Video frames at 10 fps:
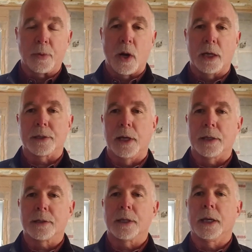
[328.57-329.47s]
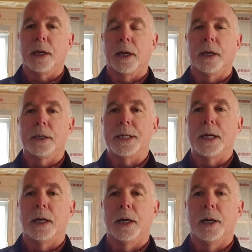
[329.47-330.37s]
process and
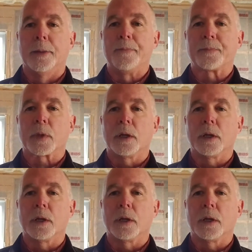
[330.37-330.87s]
um,